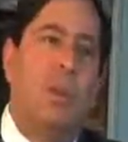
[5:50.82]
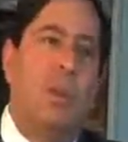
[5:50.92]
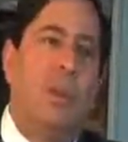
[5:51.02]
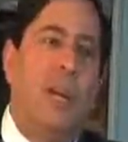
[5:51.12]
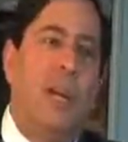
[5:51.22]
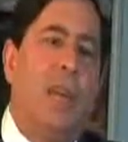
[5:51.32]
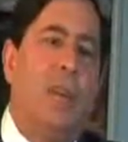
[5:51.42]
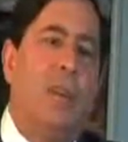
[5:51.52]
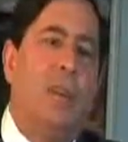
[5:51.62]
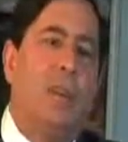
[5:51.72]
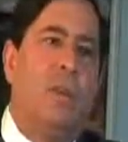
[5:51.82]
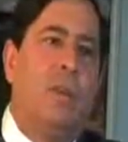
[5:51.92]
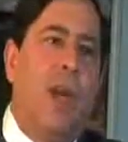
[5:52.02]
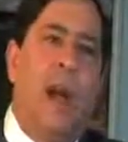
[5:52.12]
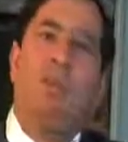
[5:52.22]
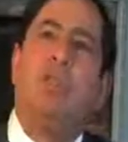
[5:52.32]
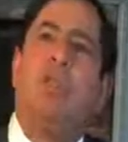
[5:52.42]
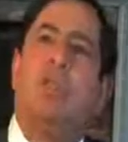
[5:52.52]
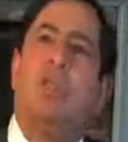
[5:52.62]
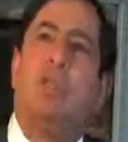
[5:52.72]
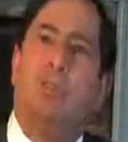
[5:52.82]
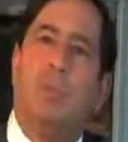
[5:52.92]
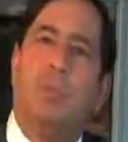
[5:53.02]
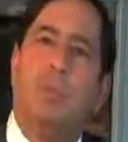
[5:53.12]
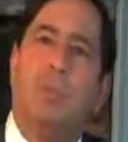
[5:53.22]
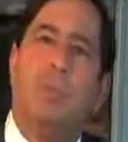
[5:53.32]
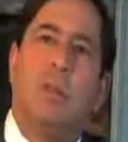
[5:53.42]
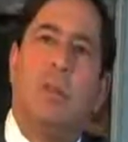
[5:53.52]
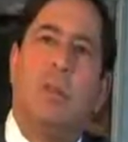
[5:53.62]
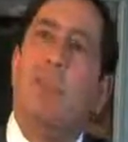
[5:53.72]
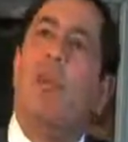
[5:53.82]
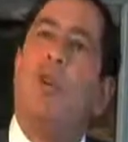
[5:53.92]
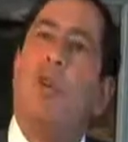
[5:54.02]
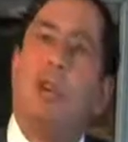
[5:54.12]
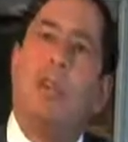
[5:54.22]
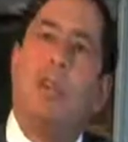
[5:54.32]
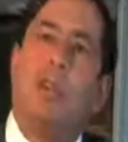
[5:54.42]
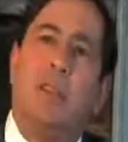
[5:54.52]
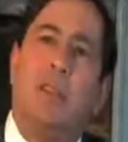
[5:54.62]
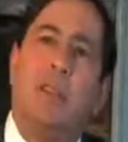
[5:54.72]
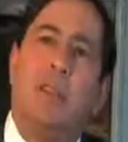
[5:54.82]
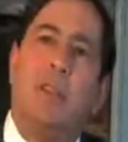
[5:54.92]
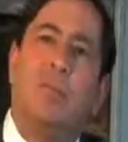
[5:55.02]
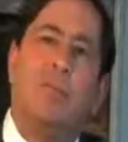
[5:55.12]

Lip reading: then absent treatment, they're more likely than not